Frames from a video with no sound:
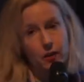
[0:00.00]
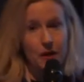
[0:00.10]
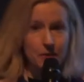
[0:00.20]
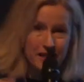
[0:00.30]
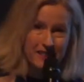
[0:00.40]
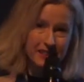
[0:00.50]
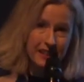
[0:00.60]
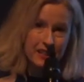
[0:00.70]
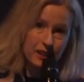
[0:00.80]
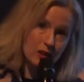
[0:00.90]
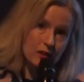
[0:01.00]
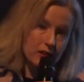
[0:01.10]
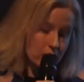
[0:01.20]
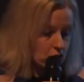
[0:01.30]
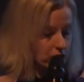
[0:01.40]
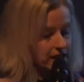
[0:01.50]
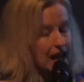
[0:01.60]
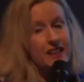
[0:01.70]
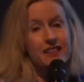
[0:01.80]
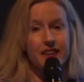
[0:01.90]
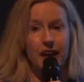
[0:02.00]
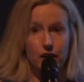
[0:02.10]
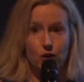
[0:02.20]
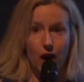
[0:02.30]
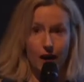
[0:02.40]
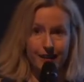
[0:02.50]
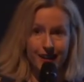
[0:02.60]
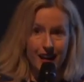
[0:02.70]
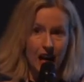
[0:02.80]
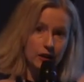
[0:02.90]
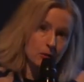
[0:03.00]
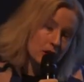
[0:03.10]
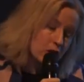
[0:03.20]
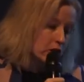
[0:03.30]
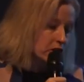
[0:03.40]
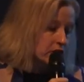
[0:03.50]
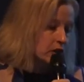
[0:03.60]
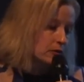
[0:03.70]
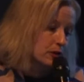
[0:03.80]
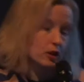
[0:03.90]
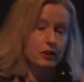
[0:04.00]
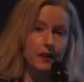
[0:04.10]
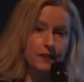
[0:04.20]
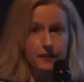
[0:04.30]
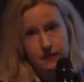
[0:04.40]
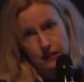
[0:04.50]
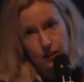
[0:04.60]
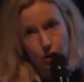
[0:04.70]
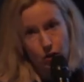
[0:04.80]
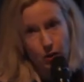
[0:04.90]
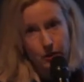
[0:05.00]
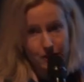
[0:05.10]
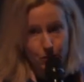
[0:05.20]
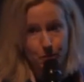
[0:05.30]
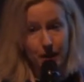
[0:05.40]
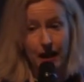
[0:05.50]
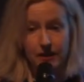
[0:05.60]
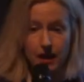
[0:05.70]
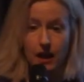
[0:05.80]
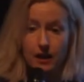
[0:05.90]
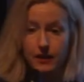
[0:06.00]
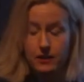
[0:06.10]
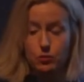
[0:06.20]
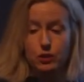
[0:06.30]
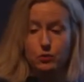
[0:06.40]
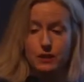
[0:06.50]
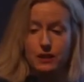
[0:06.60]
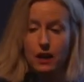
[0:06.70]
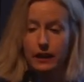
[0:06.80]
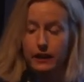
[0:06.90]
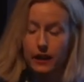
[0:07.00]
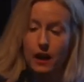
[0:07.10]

Maybe a seed could, could just land in that crack and there'd be just enough dirt that that seed could grow into a plant. That's what it was like.